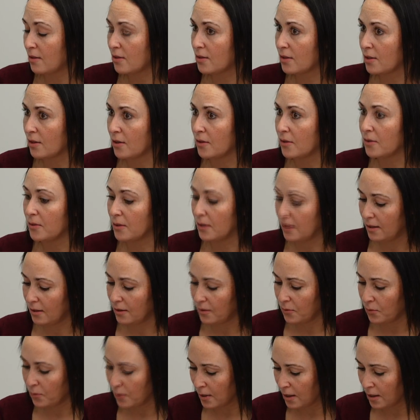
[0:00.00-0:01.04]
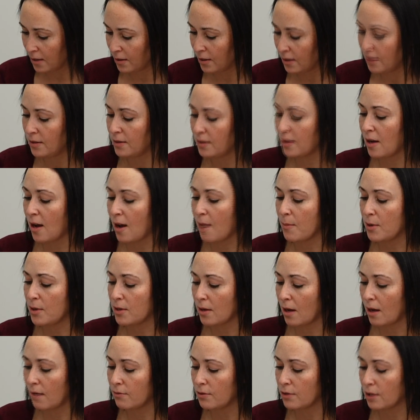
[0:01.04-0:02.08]
So while it is common
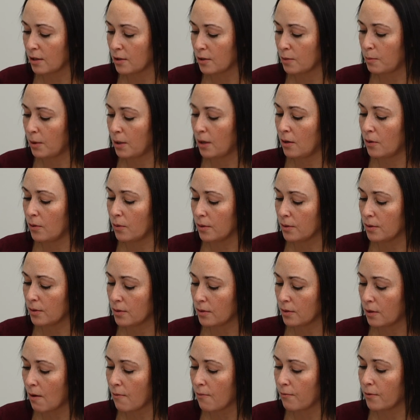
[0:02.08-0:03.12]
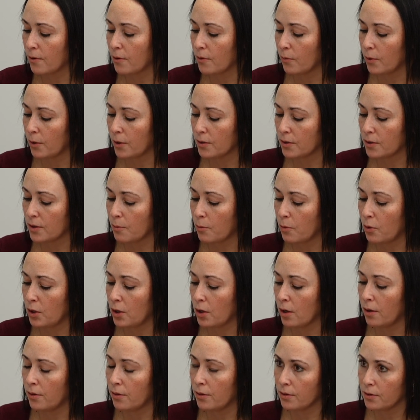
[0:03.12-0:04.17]
to have chest pain or discomfort, what are some of the
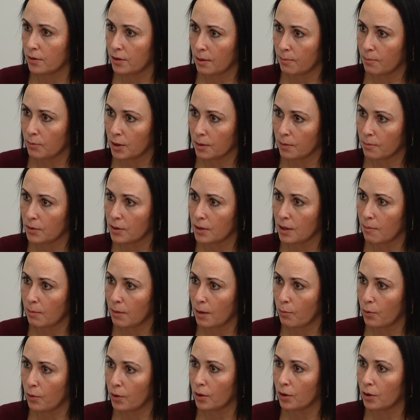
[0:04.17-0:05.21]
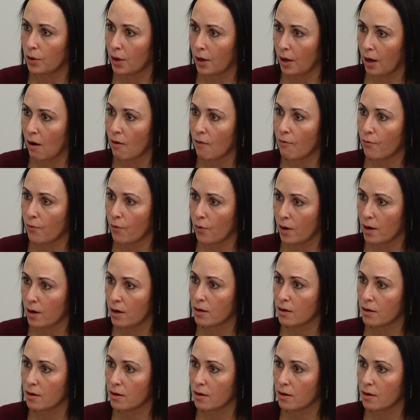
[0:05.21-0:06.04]
other symptoms that people could look out for?